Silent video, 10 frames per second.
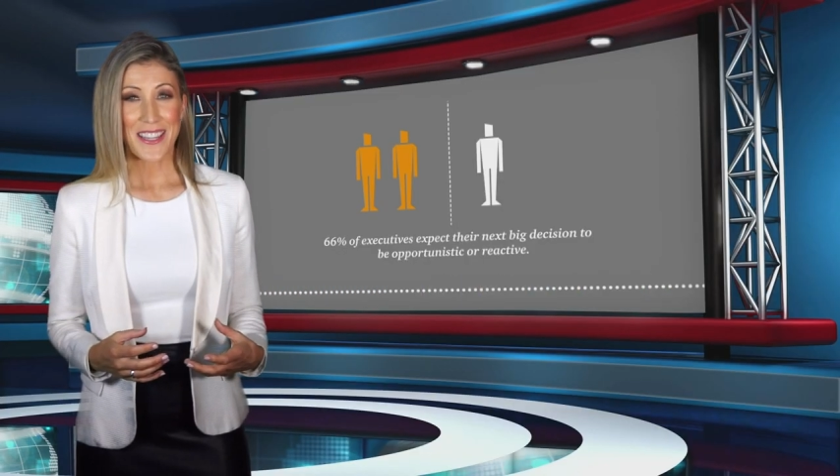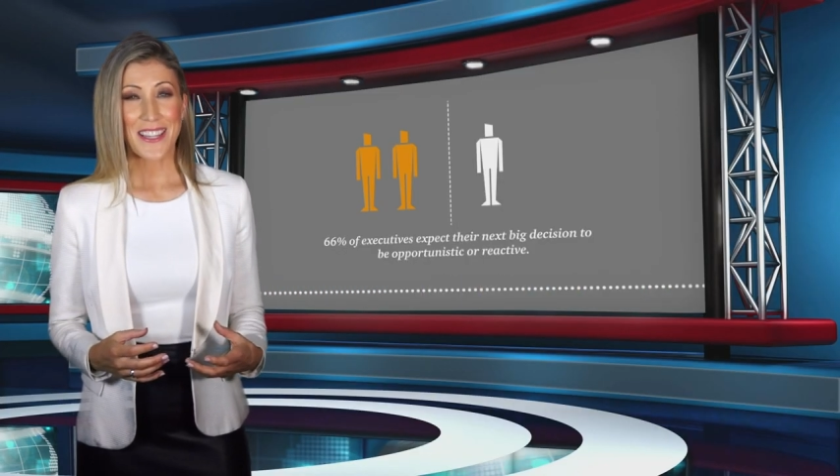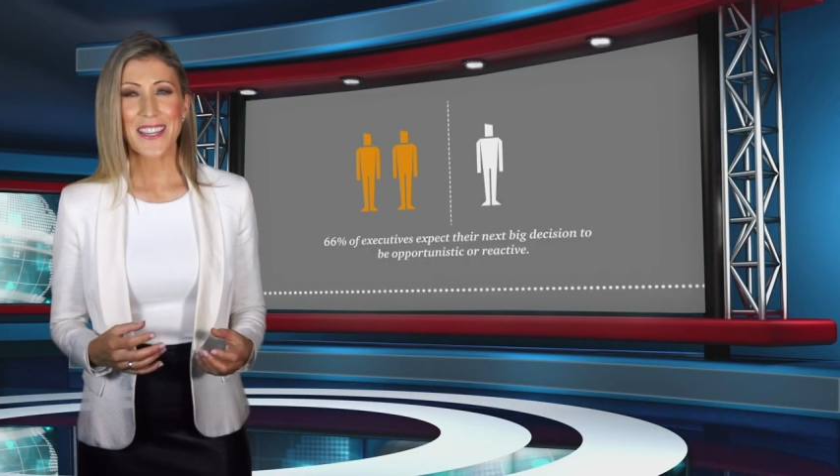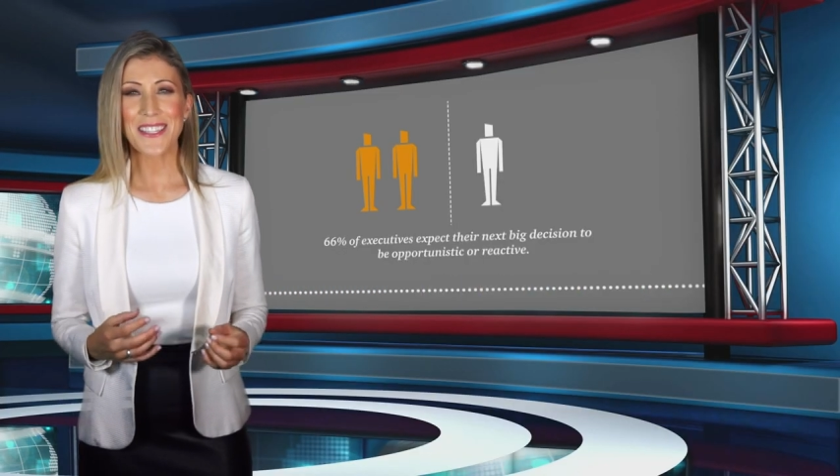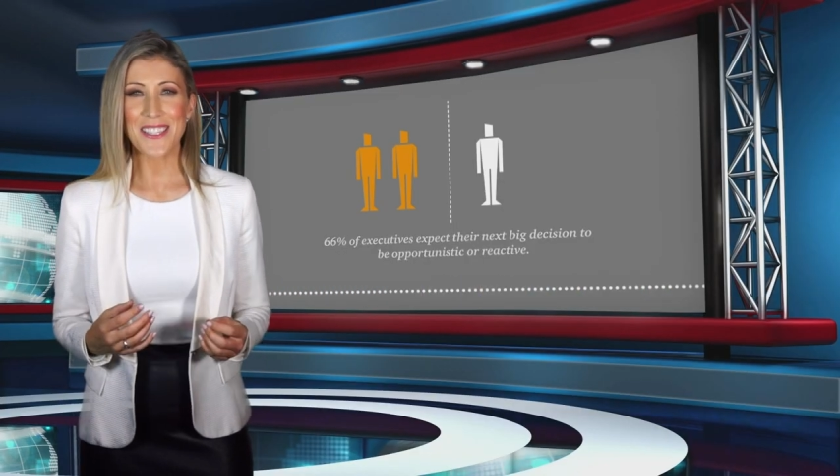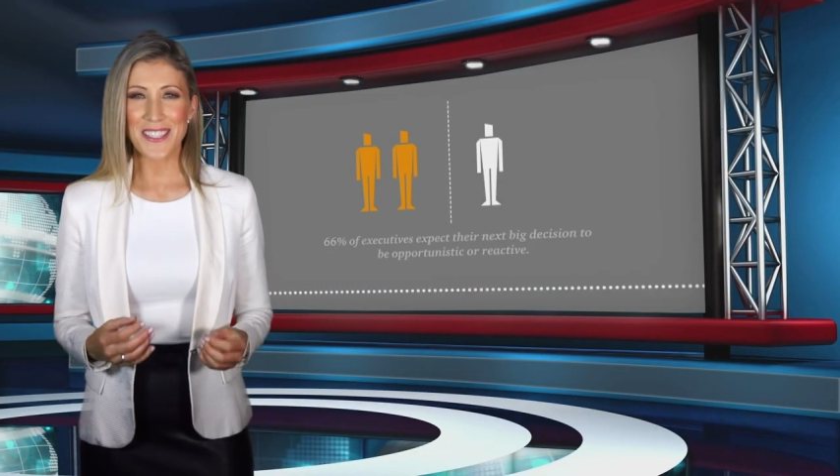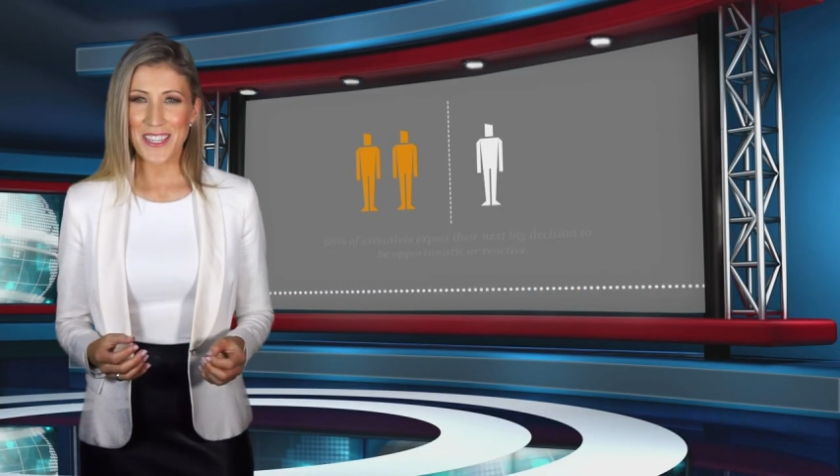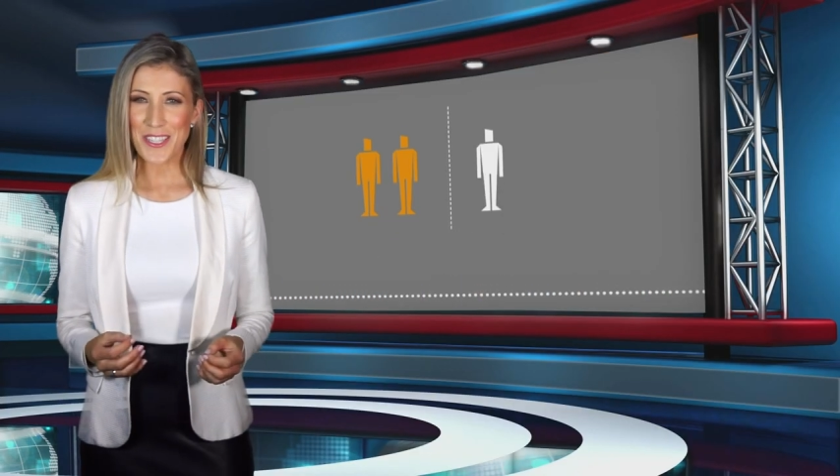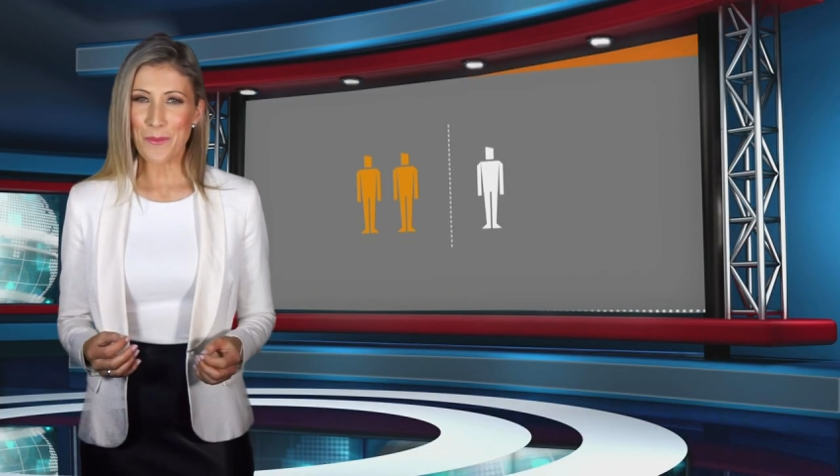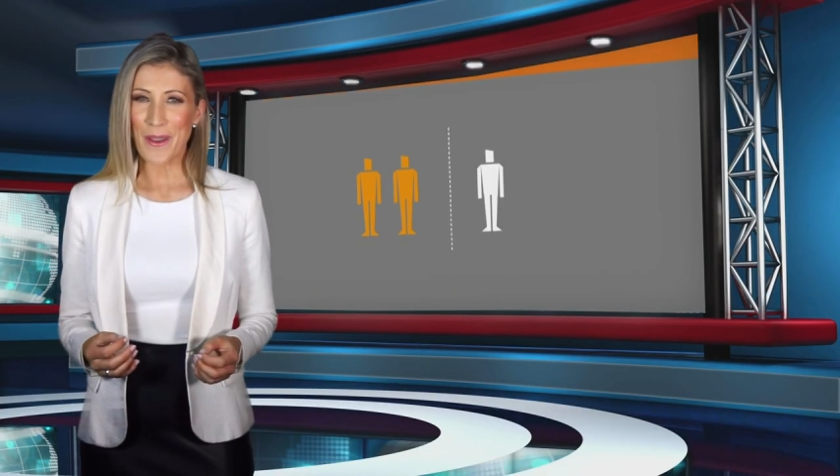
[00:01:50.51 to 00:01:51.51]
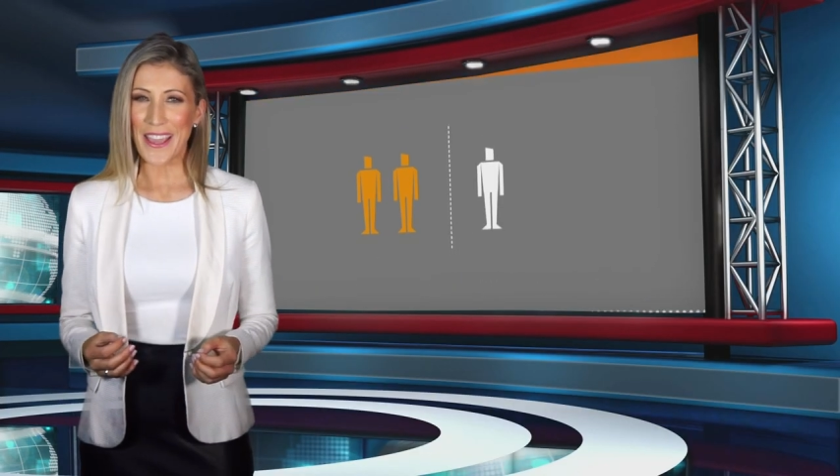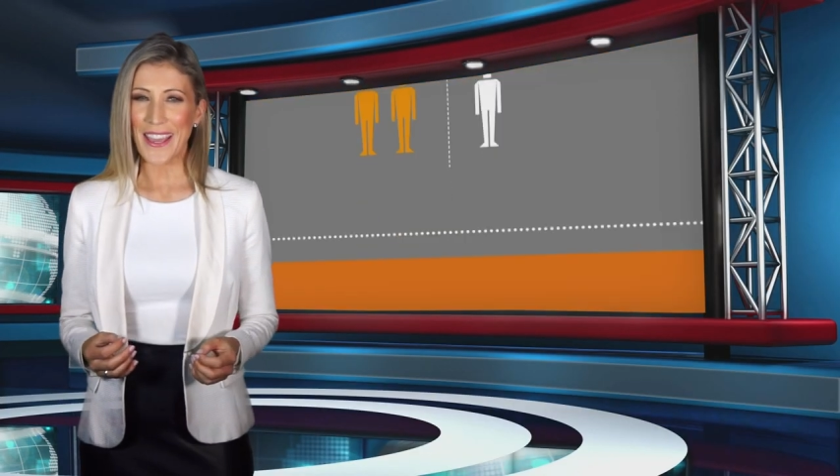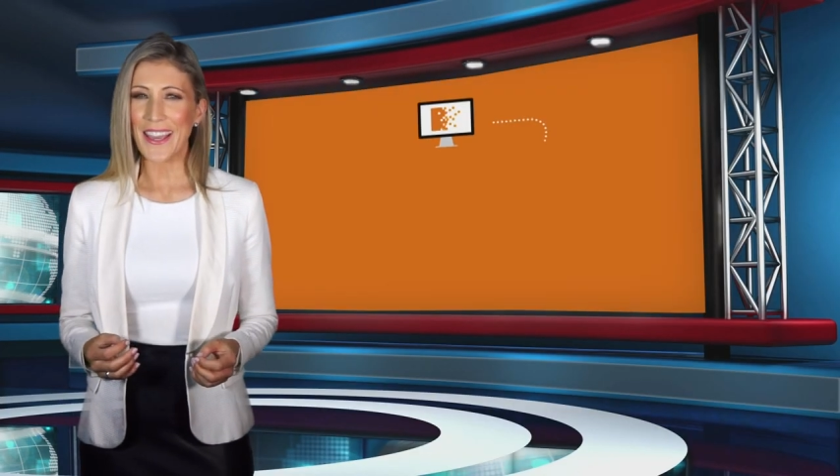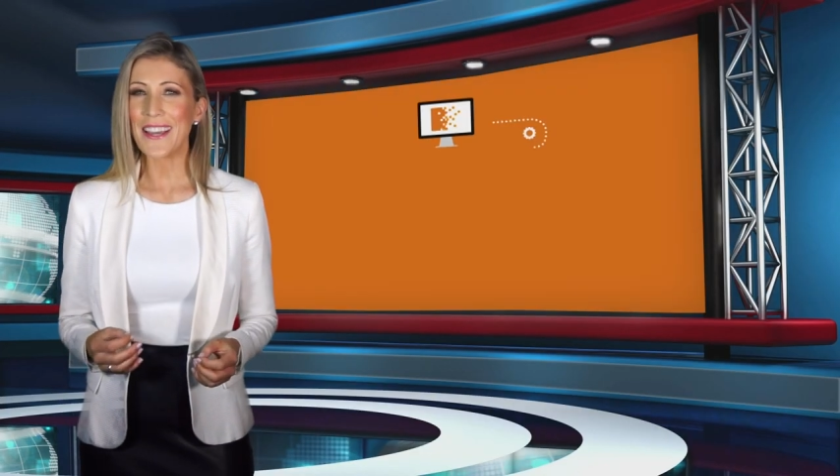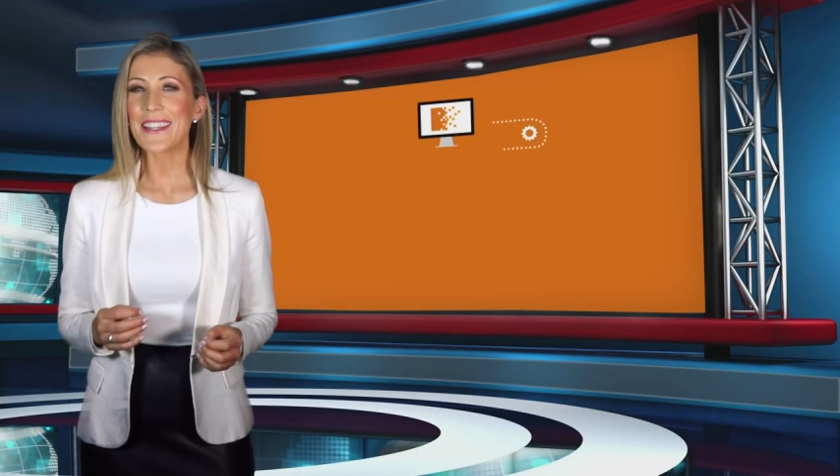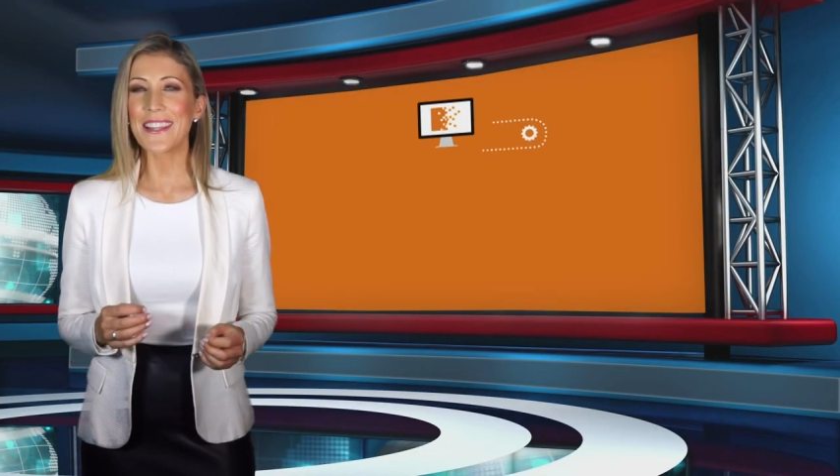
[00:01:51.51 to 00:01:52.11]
that their decision making